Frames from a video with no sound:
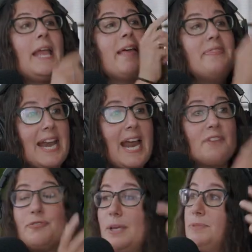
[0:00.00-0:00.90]
and then i
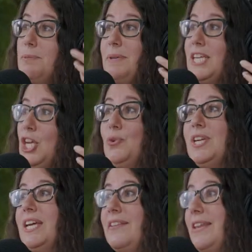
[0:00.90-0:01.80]
flipped to being
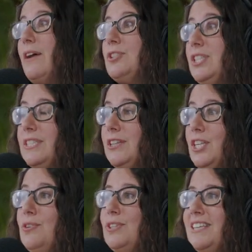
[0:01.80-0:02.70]
union and now she's in the
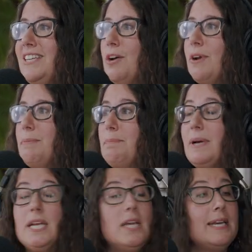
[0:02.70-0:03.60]
union you know what i mean
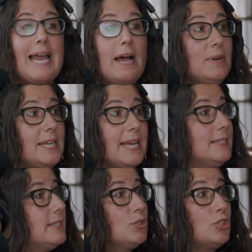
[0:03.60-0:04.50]
but
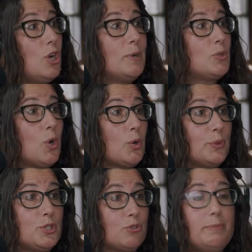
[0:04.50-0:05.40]
nowadays there's so much work
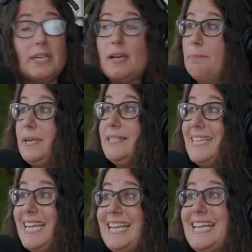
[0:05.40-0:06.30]
with the streaming companies
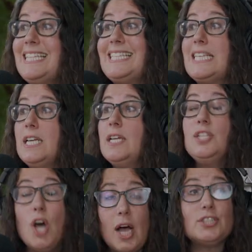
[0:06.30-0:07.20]
it is
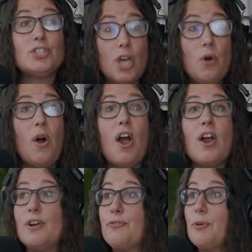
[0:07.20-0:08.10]
not so
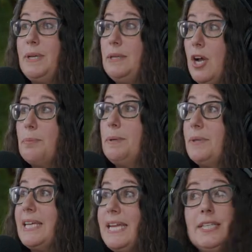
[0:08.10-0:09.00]
hard for pe young
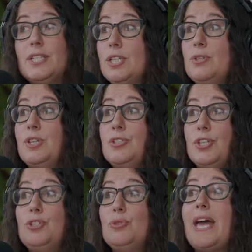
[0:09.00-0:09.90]
people to get into the unions
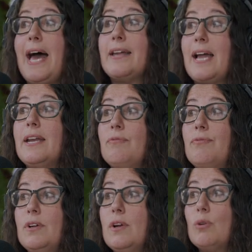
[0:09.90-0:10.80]
and do that kind of
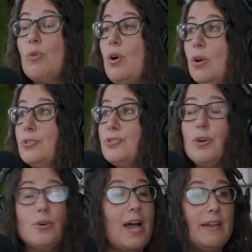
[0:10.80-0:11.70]
role.
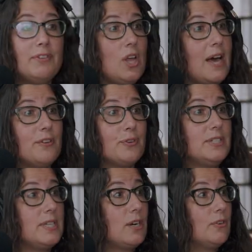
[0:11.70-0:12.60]
So I have a lot of
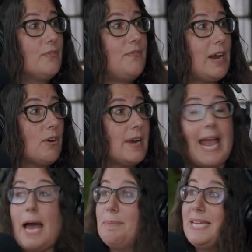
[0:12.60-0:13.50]
friends that are very
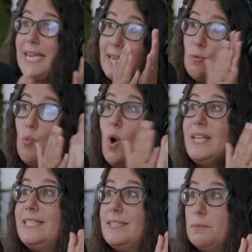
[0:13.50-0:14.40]
happy in
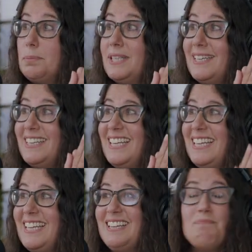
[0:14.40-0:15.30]
one discipline,
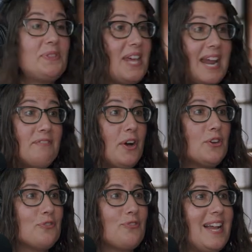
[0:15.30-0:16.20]
but then I have
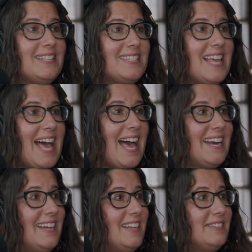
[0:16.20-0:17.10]
other friends
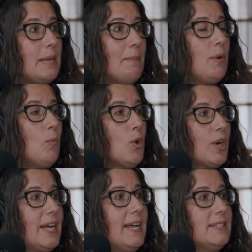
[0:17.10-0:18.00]
that they might
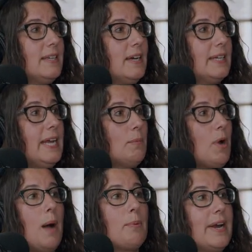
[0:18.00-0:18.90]
work as a camera
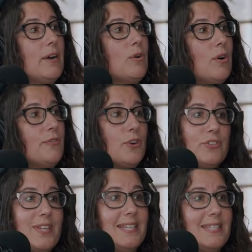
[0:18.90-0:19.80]
operator or a
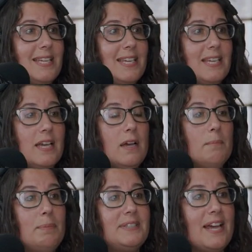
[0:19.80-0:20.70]
first AC,
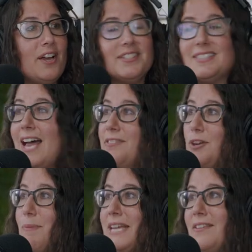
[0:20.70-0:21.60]
but then on the side
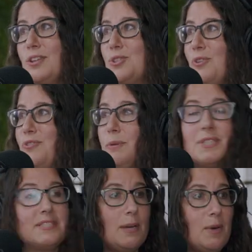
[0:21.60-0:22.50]
they're making their short films
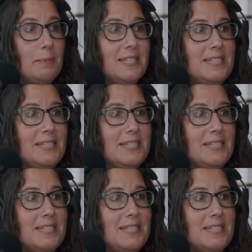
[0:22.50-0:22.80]
because they want to be a